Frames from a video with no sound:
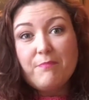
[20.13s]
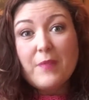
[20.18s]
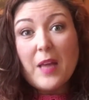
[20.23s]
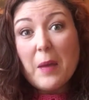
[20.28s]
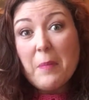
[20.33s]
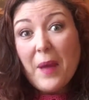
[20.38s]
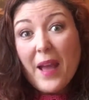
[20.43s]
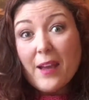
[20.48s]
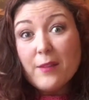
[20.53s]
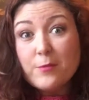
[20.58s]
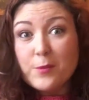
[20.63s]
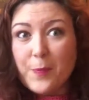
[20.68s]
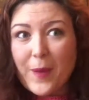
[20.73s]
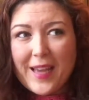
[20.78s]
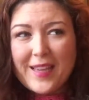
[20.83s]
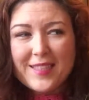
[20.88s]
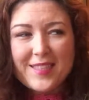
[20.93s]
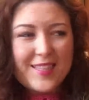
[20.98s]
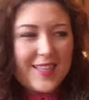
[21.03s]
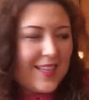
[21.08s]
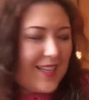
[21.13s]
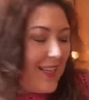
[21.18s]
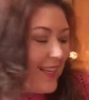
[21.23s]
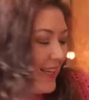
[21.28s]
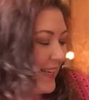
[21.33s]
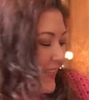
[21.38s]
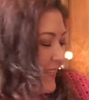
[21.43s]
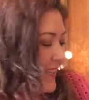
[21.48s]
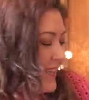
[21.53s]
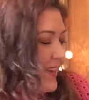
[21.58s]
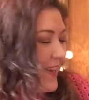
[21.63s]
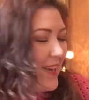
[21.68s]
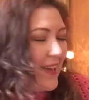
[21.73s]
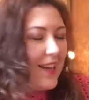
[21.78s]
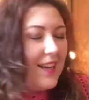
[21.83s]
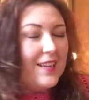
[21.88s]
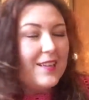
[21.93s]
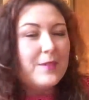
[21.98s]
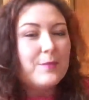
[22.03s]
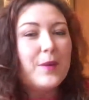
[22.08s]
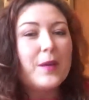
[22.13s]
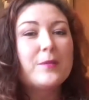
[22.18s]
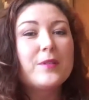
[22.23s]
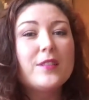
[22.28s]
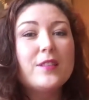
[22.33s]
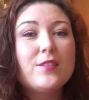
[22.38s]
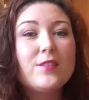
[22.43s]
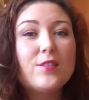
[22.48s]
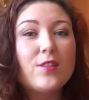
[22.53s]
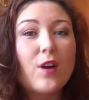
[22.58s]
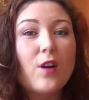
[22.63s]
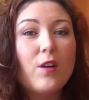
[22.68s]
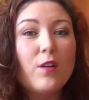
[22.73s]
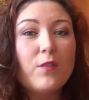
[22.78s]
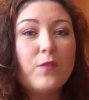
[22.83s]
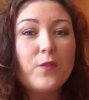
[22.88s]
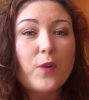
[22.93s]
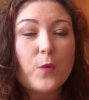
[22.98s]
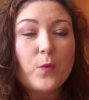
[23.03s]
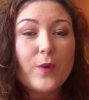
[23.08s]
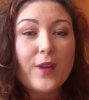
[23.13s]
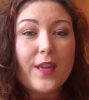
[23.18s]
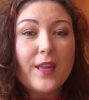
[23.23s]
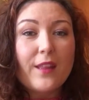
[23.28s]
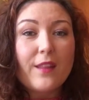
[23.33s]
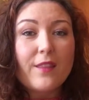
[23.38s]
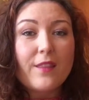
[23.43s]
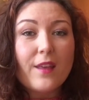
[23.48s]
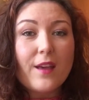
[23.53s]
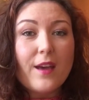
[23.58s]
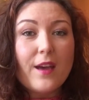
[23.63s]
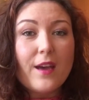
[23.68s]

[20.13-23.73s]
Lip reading: a pound basically. I'm going to start off with